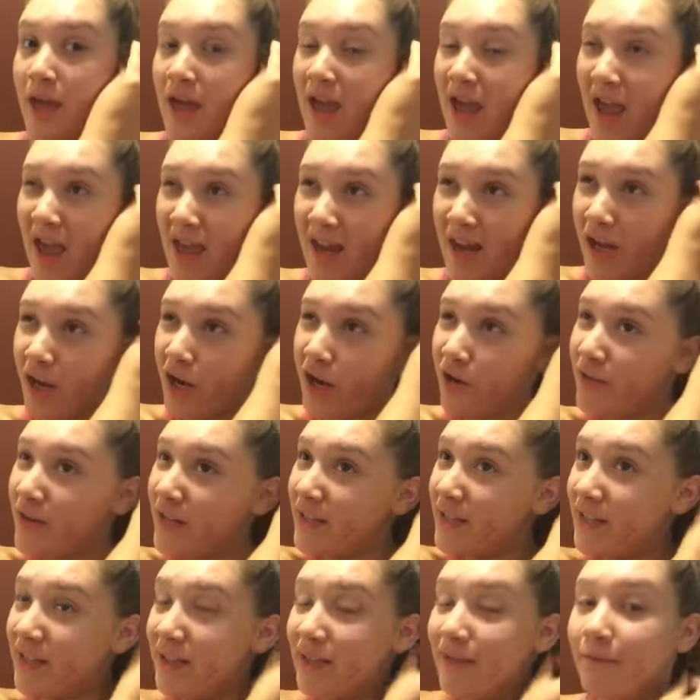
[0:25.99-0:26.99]
And I already
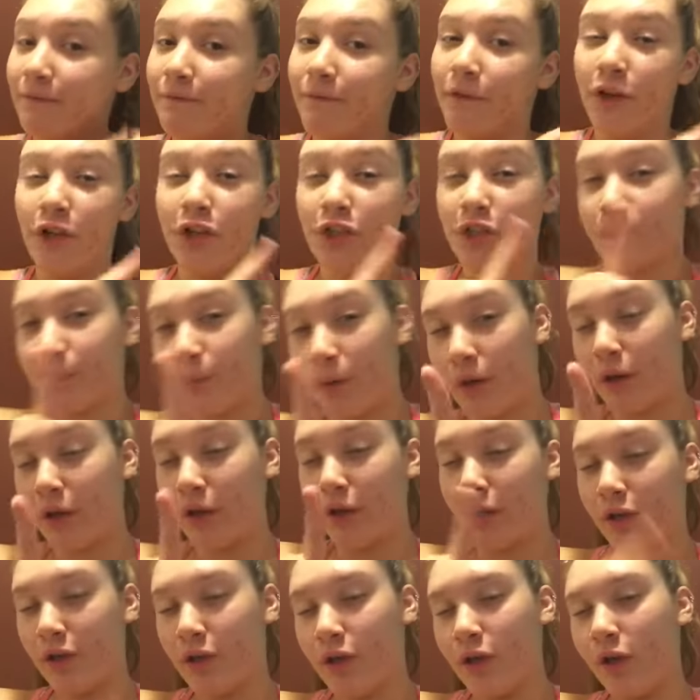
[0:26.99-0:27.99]
did the first
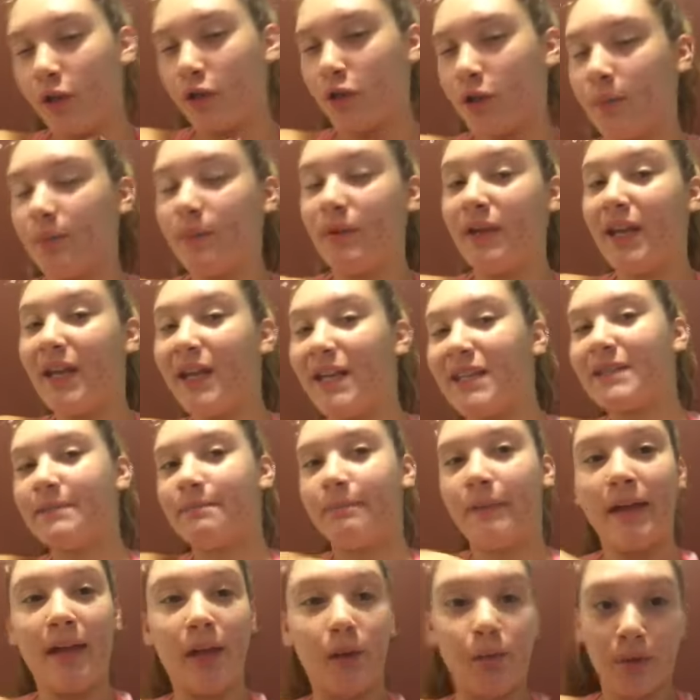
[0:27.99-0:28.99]
part, so I'm going to
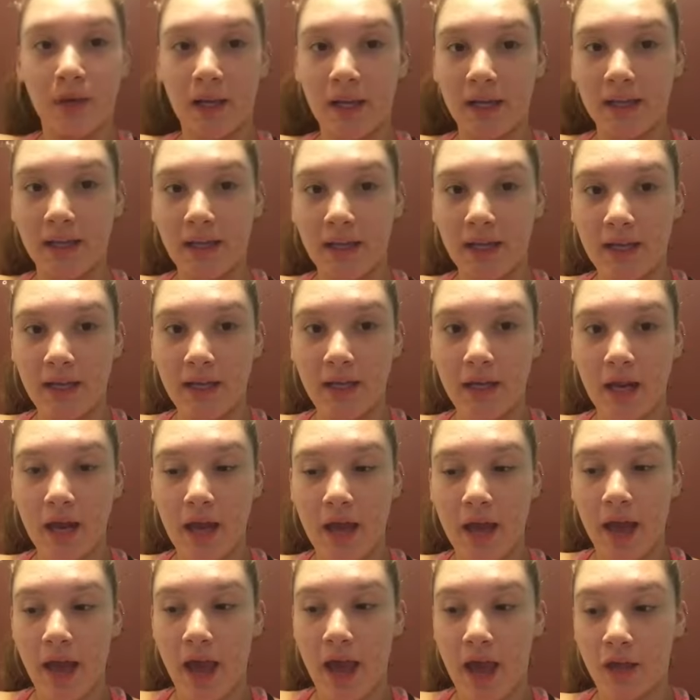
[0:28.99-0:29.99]
explain what I did
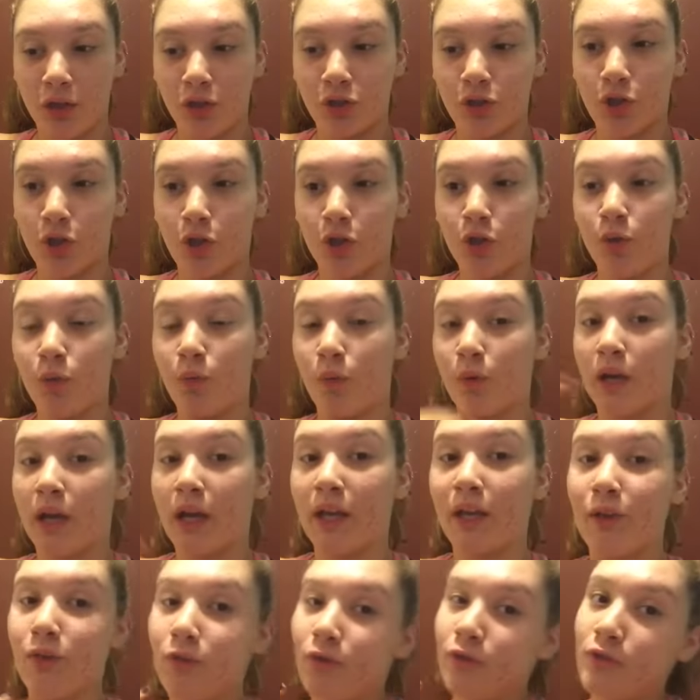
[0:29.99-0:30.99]
and show you what I
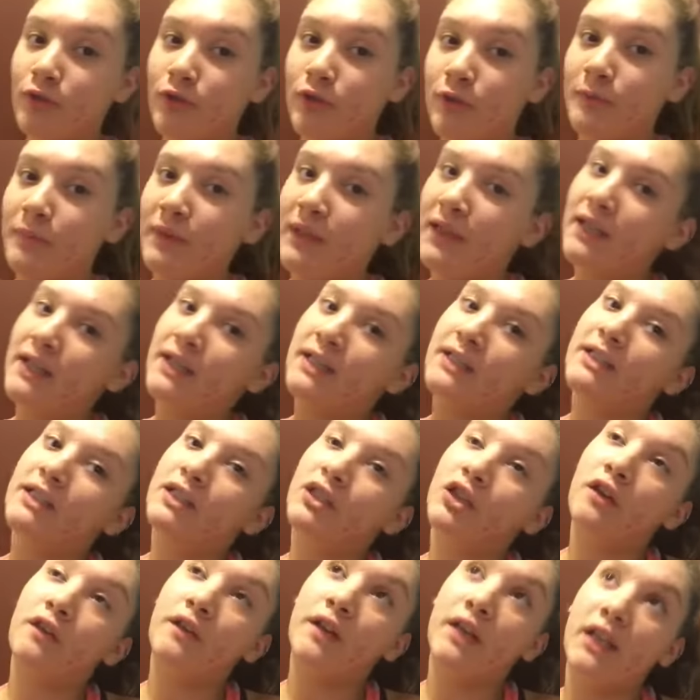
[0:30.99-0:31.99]
used because it's
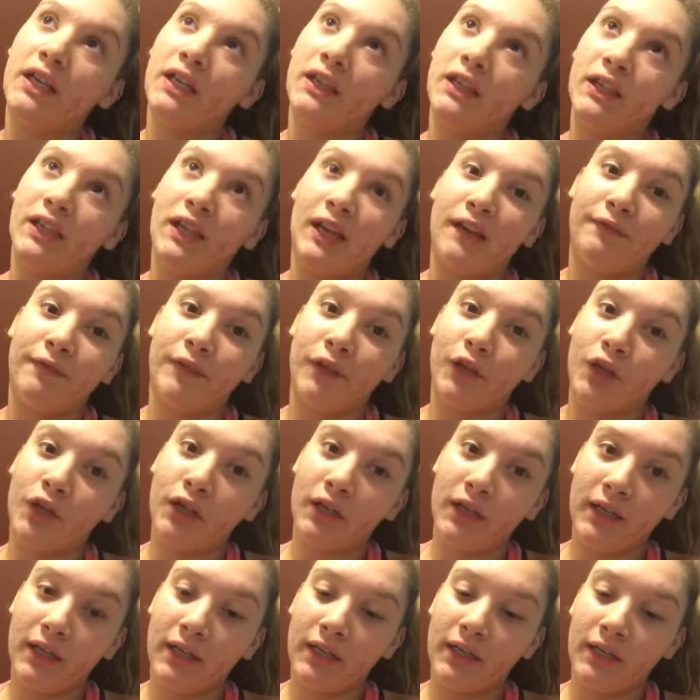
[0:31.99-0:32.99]
already in the oven
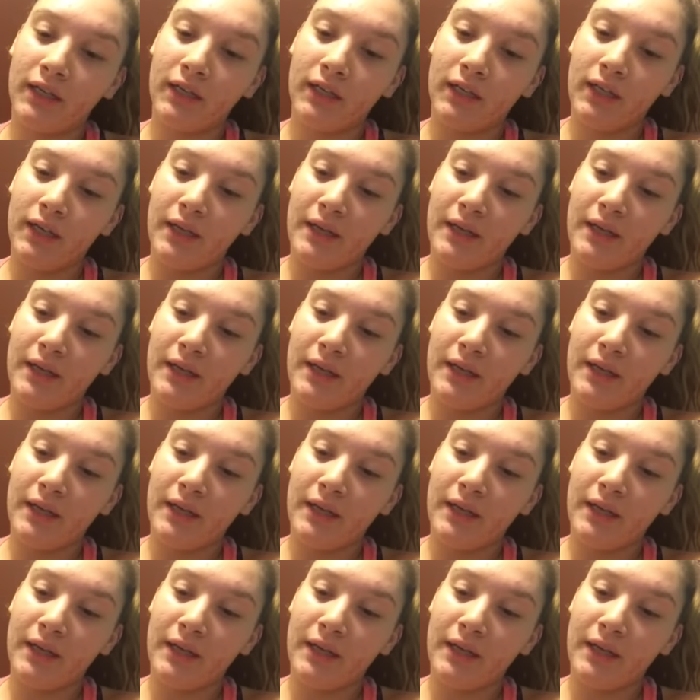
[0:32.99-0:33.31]
cooking,